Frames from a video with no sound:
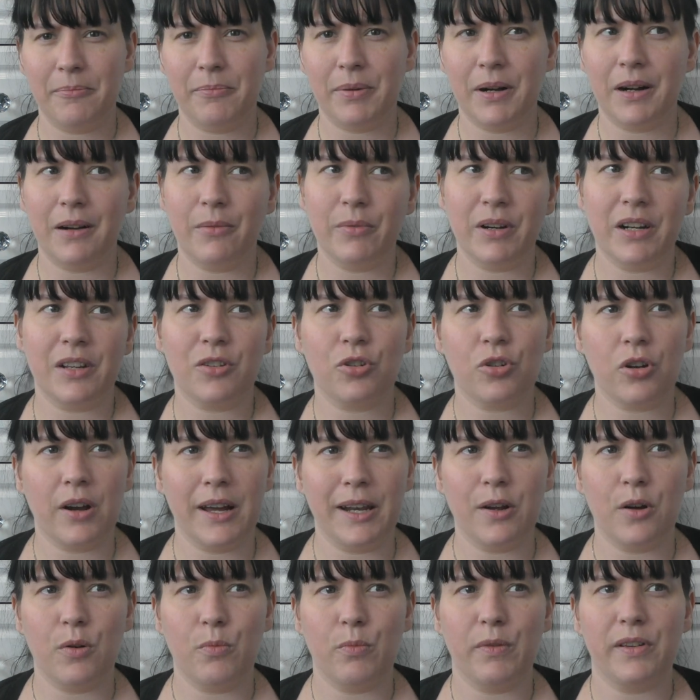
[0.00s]
But when I tried
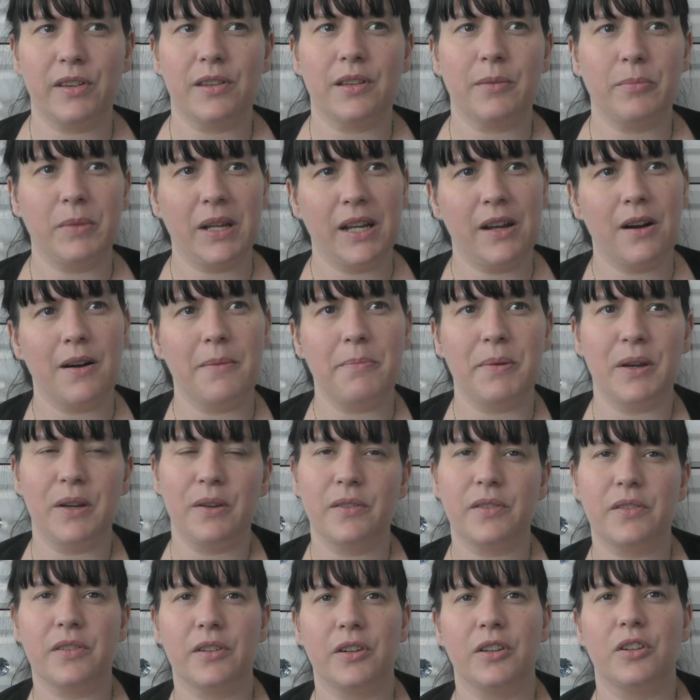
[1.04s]
it on with some knee-high
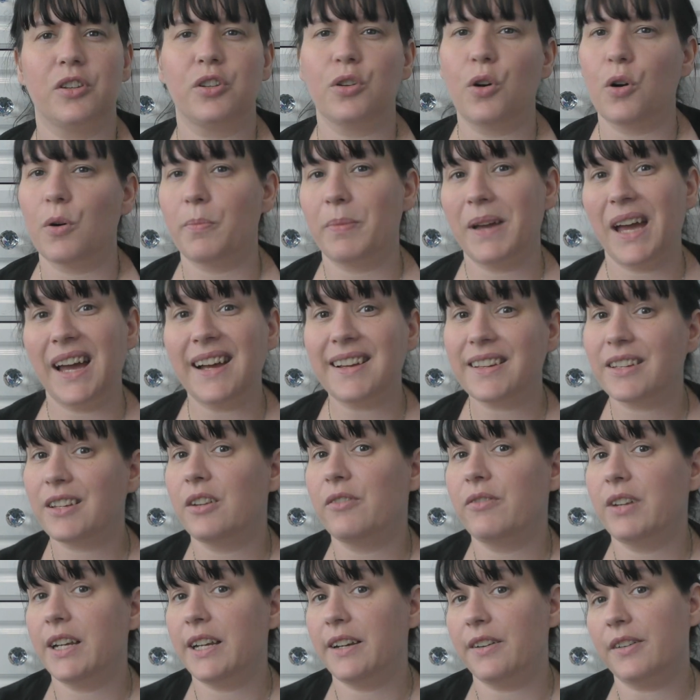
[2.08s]
boots and a top, it actually
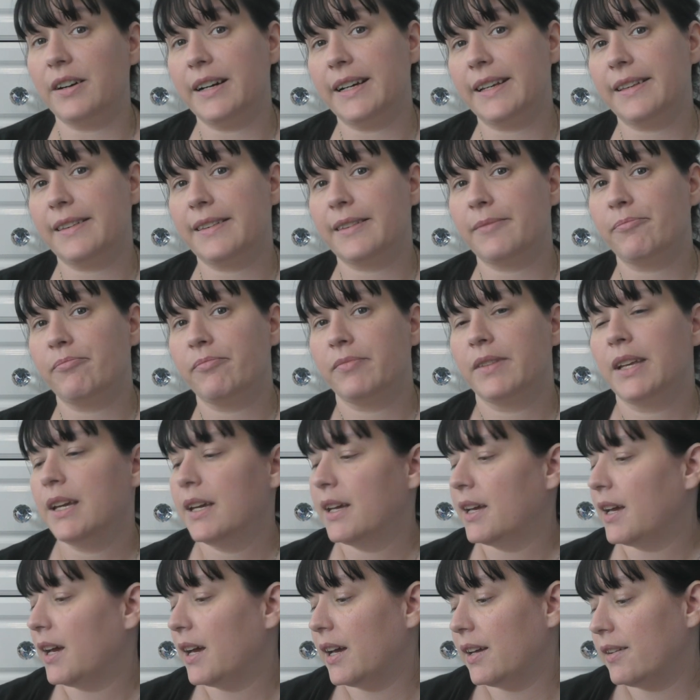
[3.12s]
looked really nice.
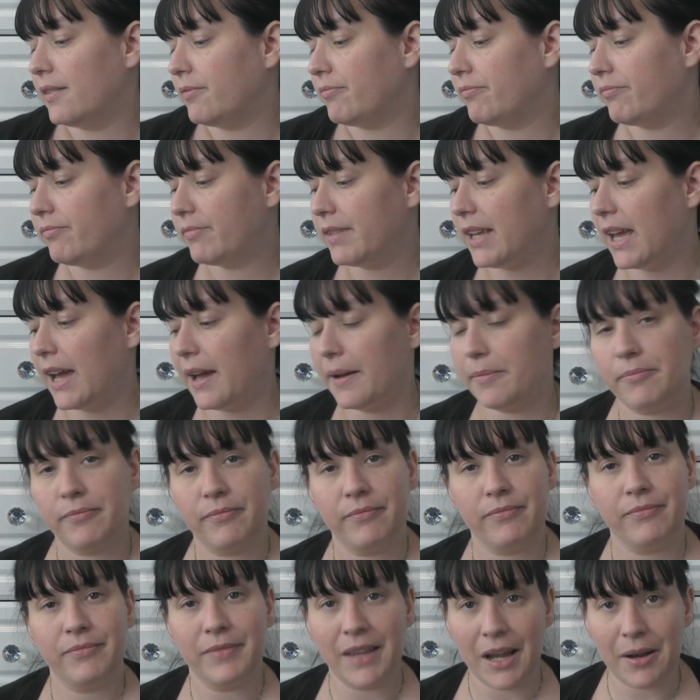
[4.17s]
And yeah,
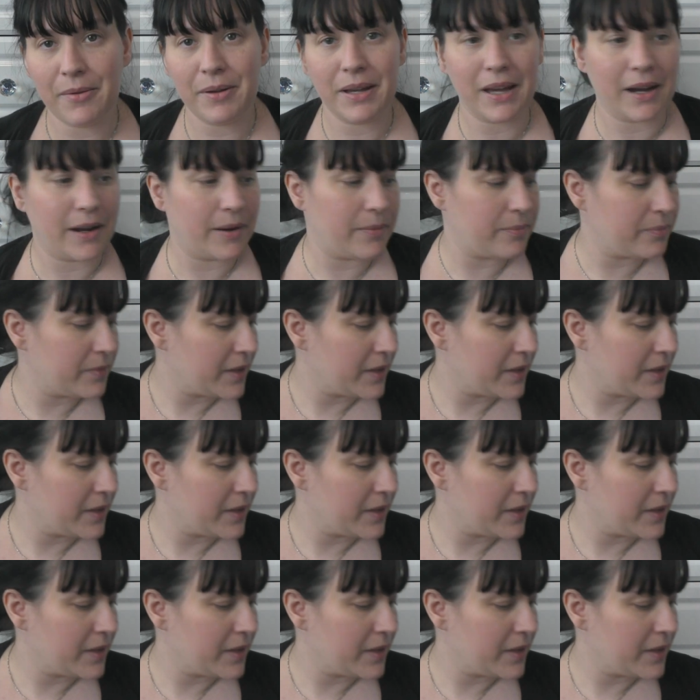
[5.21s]
there we go.